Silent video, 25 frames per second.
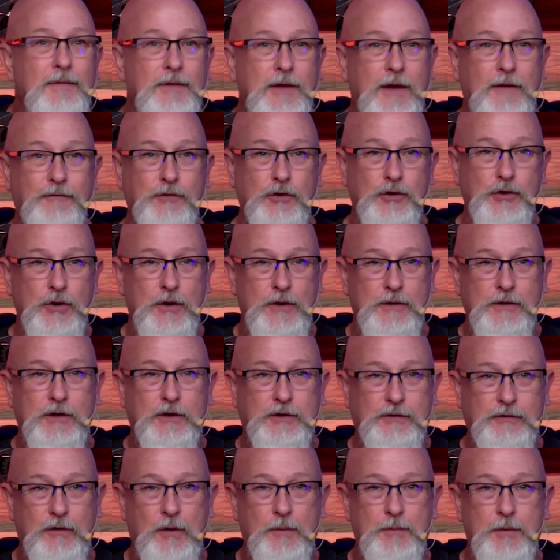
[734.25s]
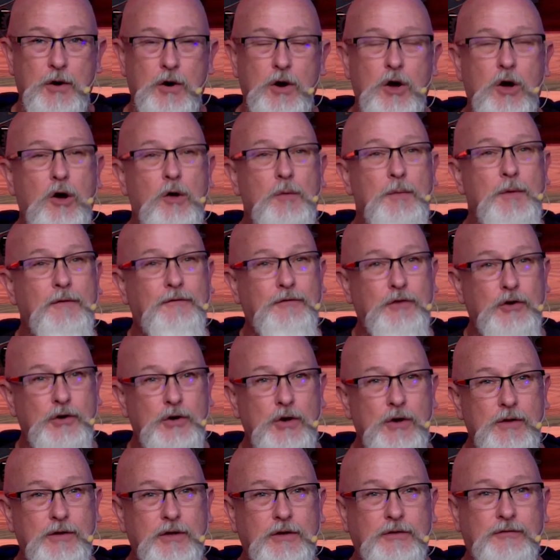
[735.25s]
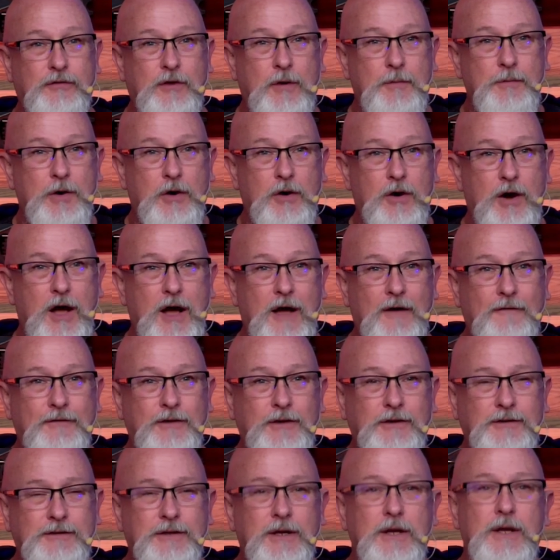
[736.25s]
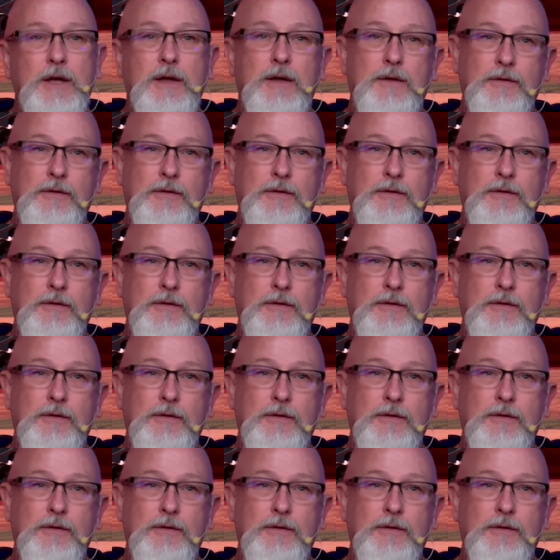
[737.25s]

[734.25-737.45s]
If you're doing this from your home, if you're doing this from your office,